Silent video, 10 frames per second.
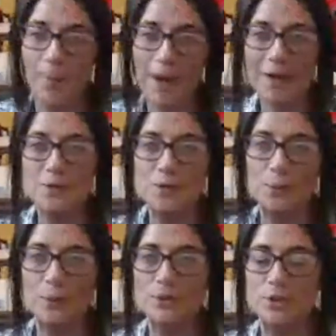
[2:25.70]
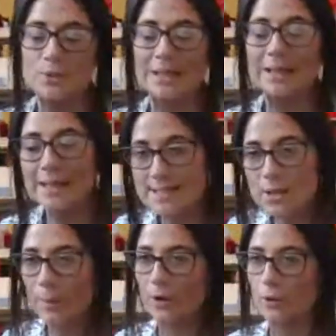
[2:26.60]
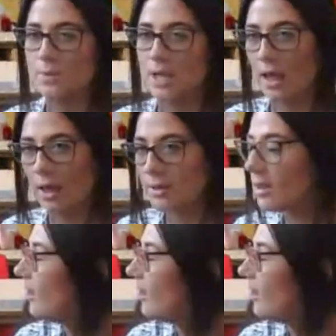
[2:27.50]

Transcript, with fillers: day back at school, she was a little bit upset.